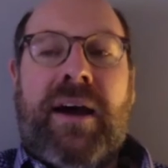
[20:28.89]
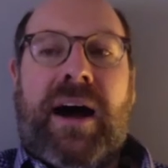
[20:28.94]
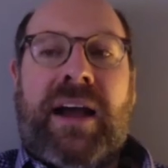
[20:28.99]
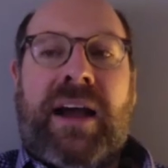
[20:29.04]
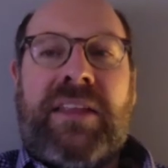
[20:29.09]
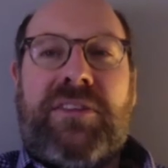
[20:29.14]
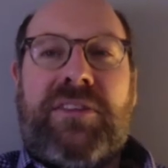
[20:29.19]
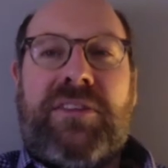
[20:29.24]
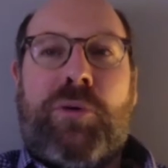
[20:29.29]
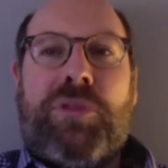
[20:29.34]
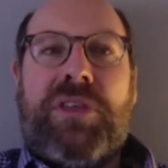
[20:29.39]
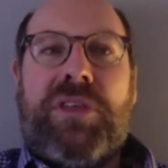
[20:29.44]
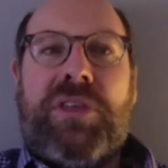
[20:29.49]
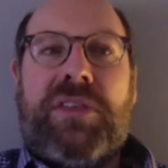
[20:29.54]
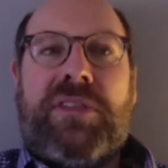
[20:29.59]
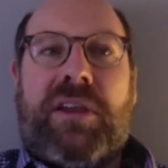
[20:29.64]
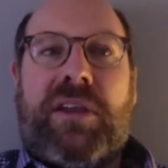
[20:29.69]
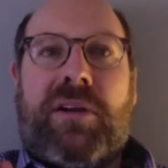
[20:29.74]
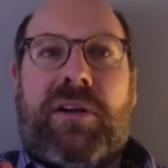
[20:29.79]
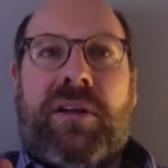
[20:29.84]
i don't think
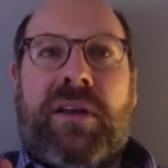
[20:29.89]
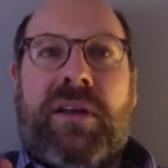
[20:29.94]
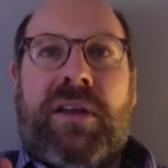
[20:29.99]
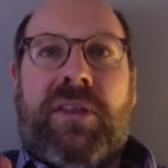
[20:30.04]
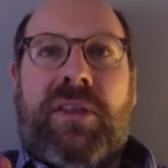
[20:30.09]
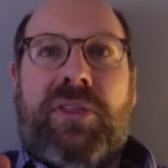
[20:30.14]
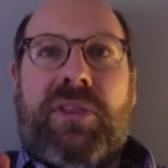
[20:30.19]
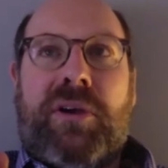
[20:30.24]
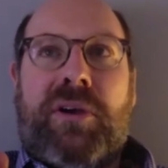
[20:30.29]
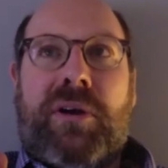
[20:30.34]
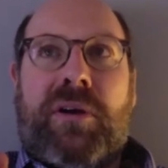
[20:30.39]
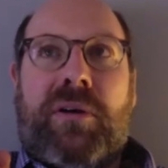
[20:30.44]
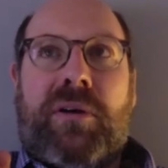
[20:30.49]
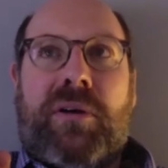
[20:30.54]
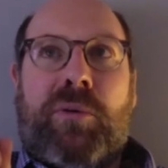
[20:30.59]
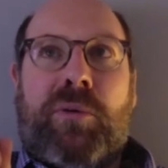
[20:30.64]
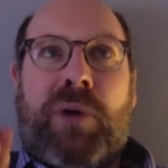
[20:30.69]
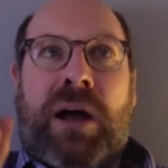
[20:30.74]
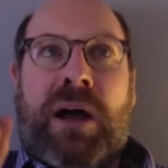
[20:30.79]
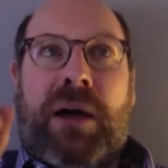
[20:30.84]
they're they're
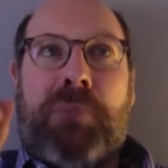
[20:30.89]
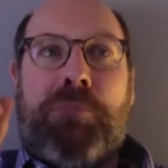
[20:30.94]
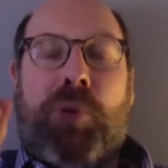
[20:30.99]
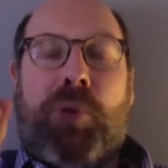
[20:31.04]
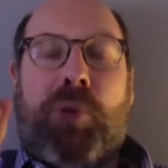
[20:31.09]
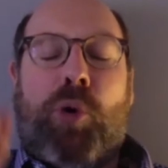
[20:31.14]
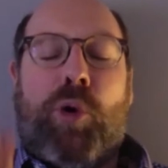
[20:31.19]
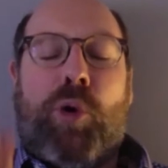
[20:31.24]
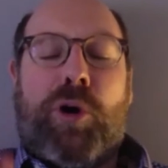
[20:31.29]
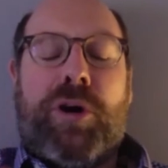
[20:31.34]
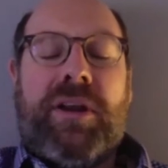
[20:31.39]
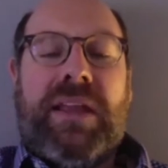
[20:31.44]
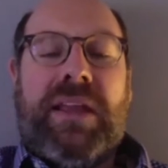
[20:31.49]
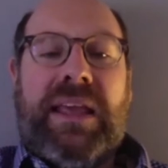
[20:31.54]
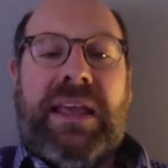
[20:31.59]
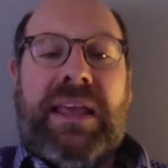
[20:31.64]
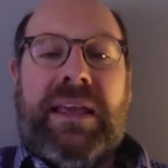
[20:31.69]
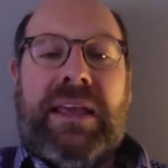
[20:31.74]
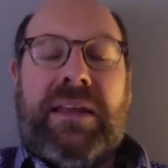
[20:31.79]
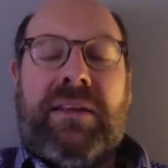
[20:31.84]
um, born
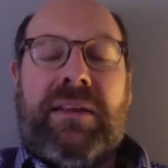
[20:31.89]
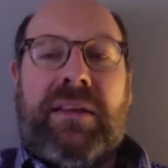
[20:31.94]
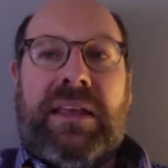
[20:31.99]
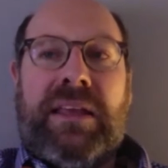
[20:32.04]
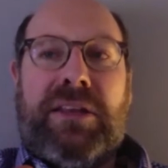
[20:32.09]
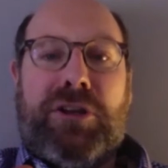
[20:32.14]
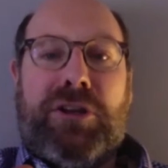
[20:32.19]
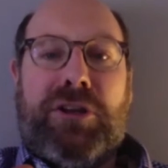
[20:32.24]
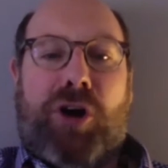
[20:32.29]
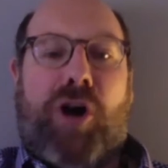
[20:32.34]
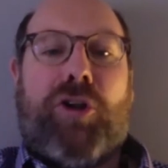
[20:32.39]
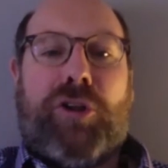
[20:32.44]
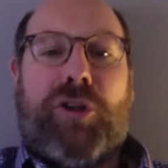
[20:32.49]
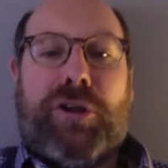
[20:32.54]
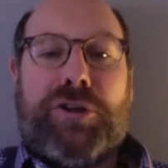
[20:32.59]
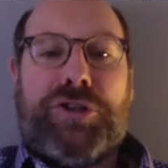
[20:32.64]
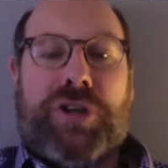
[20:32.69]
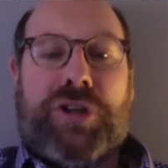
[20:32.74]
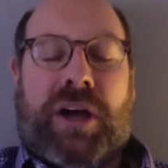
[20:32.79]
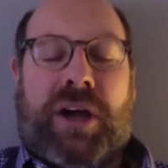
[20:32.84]
in in
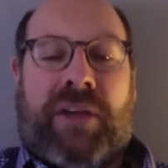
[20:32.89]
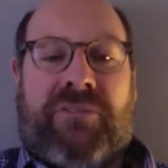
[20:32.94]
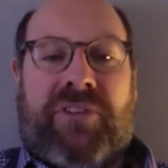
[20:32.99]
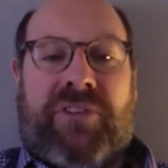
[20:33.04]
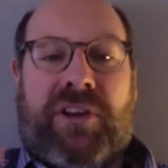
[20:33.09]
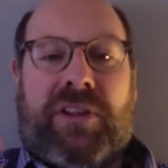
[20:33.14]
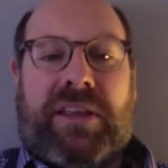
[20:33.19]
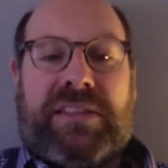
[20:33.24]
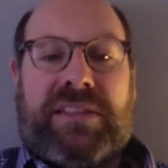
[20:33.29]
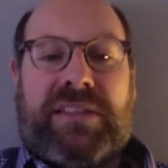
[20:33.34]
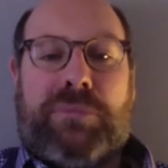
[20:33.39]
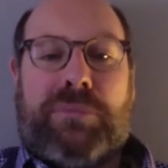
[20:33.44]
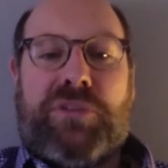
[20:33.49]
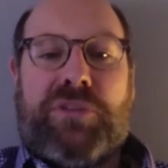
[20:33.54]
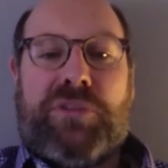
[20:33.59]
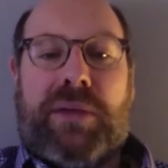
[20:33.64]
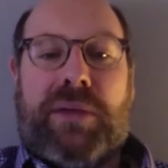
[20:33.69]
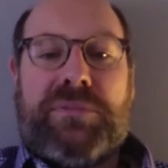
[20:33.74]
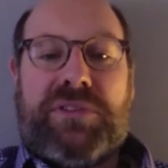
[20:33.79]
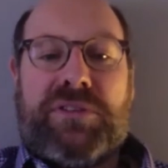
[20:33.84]
knowledge i feel like
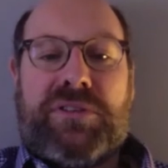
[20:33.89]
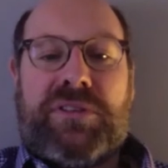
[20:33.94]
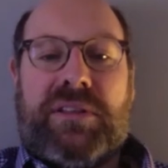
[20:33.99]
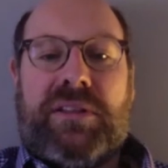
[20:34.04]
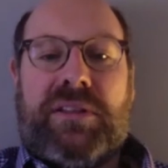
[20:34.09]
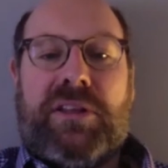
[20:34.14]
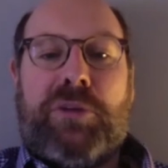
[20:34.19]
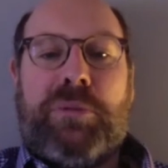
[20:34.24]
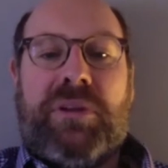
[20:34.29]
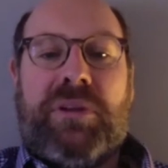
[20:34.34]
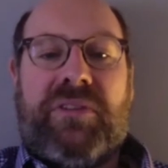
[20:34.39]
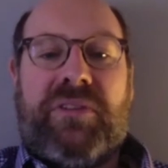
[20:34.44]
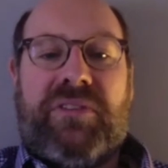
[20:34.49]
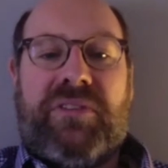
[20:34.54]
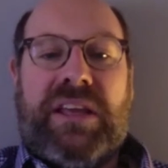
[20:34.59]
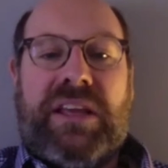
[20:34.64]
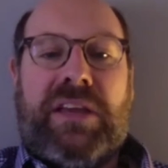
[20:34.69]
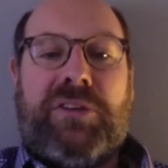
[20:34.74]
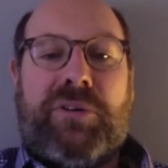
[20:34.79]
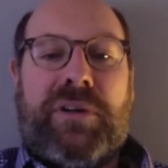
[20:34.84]
sometimes there's a little bit of an
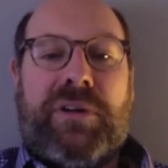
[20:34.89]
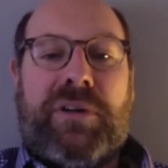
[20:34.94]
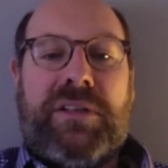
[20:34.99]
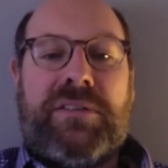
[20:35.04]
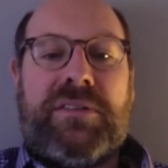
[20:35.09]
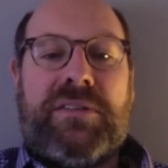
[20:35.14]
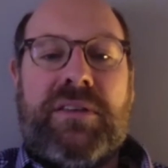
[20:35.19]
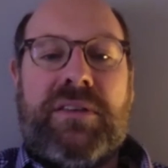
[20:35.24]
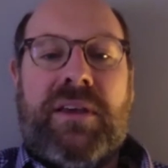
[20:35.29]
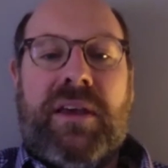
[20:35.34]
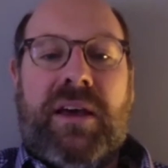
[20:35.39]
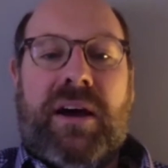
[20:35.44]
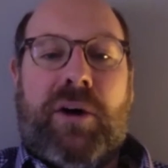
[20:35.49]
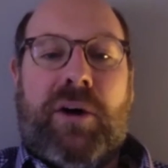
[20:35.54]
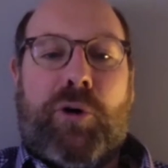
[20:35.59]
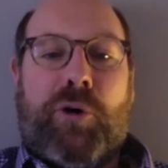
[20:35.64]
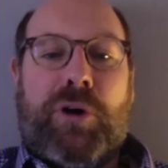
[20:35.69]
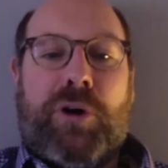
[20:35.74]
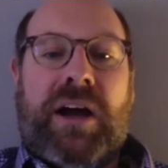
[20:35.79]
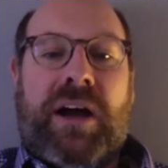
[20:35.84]
ignorance
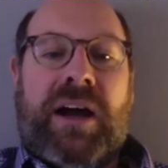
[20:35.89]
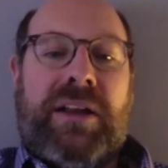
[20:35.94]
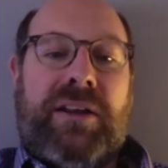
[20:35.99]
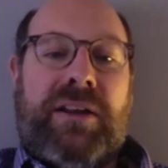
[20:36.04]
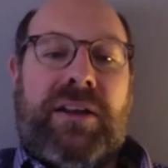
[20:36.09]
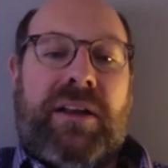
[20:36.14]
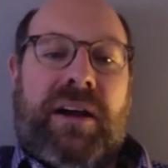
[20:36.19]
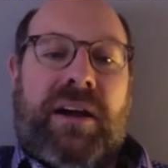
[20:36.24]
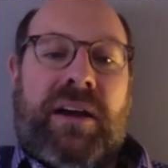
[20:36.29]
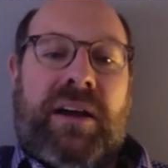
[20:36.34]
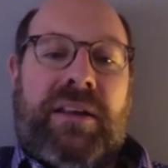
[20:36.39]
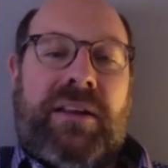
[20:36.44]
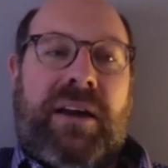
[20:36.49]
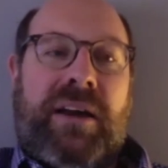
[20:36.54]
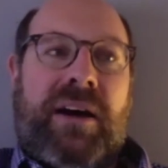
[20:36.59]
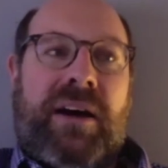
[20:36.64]
or an un, an,